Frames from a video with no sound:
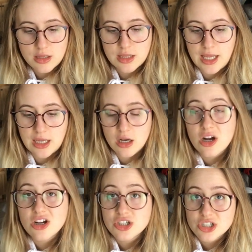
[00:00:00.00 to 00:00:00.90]
like
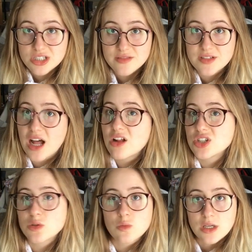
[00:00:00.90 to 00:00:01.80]
hundreds of
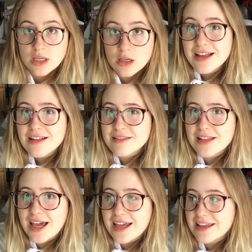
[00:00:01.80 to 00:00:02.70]
dollars a week.
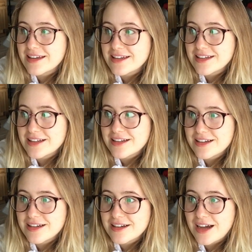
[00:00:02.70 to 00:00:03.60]
Like,
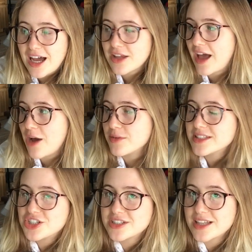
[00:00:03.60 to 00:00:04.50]
I
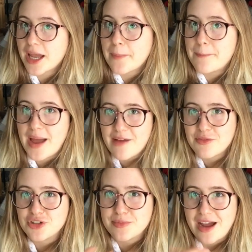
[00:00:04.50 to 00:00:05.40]
was just like
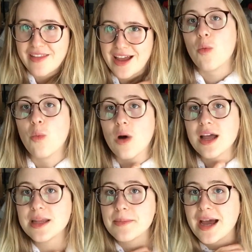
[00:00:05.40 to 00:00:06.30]
baffled by that.
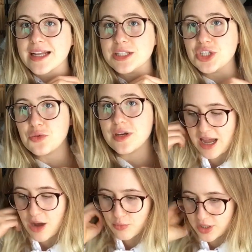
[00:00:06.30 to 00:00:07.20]
What am I doing?
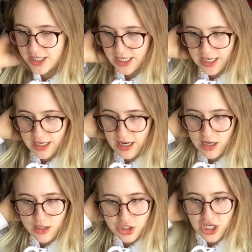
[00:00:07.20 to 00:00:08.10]
Not working
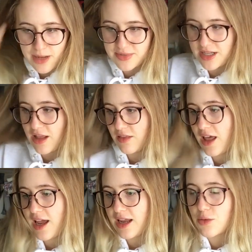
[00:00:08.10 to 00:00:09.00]
jobs that I
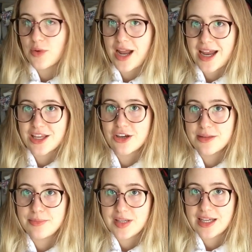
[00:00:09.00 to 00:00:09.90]
like when I
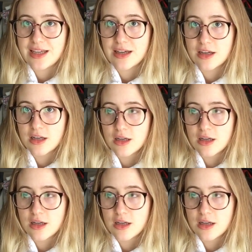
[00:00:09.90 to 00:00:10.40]
could be